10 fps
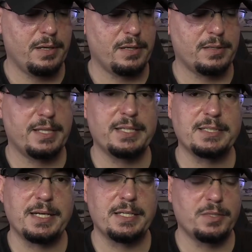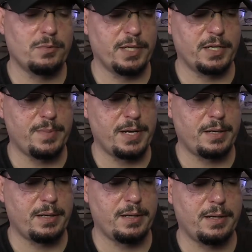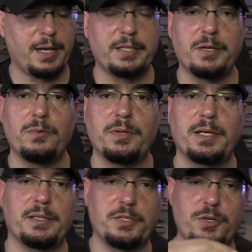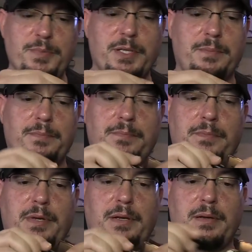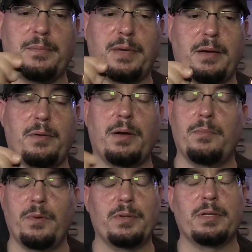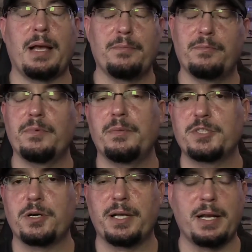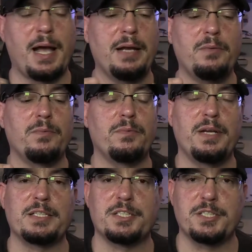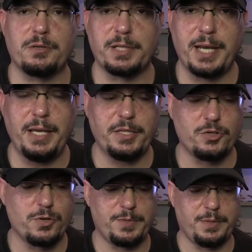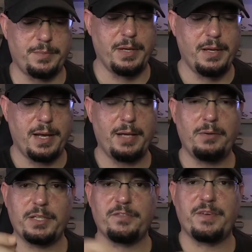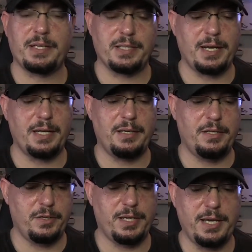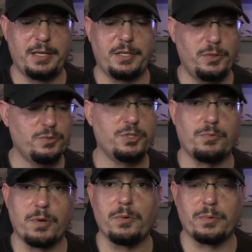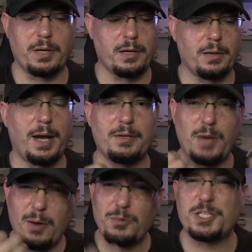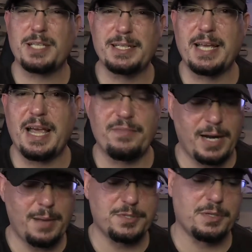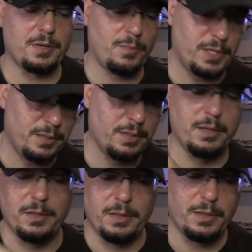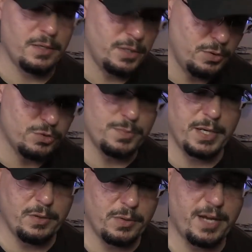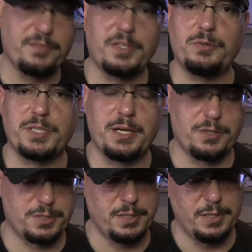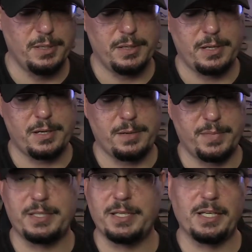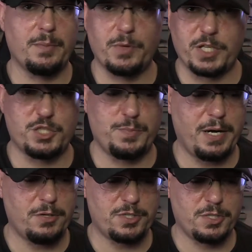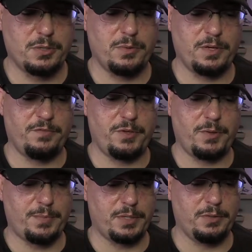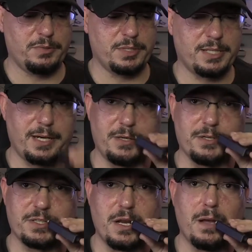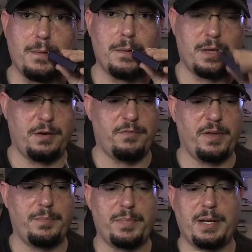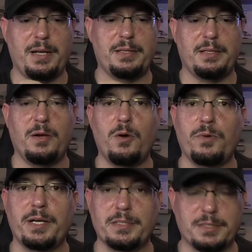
Things that I don't like about it. I don't like the drip tip. Well, let me start again. I don't necessarily hate the drip tip. I don't like the fact that you can't use your own. I would just like to have that option. I want to use my own. I have to use theirs. It didn't come with a spare, so if you happen to lose this guy, you're vaping on the O-rings.